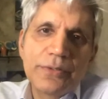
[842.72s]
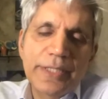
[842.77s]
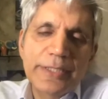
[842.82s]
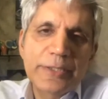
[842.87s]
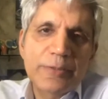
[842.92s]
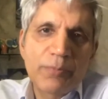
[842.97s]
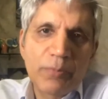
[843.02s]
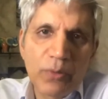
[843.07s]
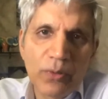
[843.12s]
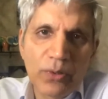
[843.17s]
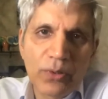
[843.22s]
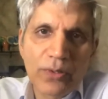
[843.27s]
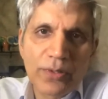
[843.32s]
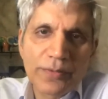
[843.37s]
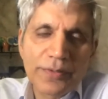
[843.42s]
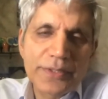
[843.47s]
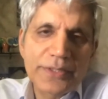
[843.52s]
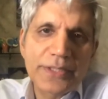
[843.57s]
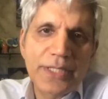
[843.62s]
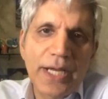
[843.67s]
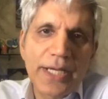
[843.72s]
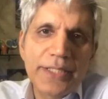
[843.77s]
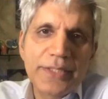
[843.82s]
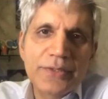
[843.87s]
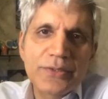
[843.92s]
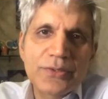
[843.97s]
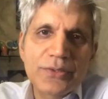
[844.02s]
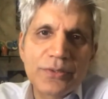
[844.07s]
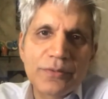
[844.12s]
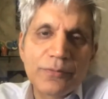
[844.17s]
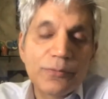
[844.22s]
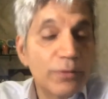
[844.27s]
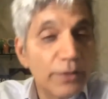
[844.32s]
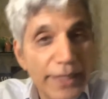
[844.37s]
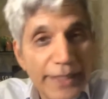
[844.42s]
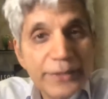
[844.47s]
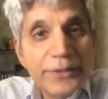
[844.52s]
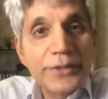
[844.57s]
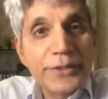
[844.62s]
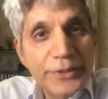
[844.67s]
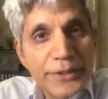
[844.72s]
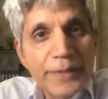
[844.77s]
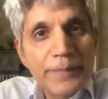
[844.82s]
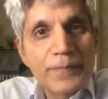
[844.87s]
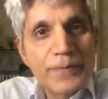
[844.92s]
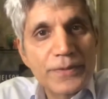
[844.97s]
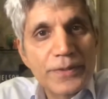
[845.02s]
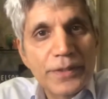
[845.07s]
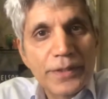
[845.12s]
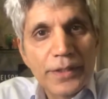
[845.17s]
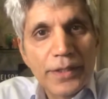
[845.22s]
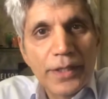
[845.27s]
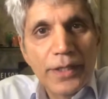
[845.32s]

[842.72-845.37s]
explore the science of relationships.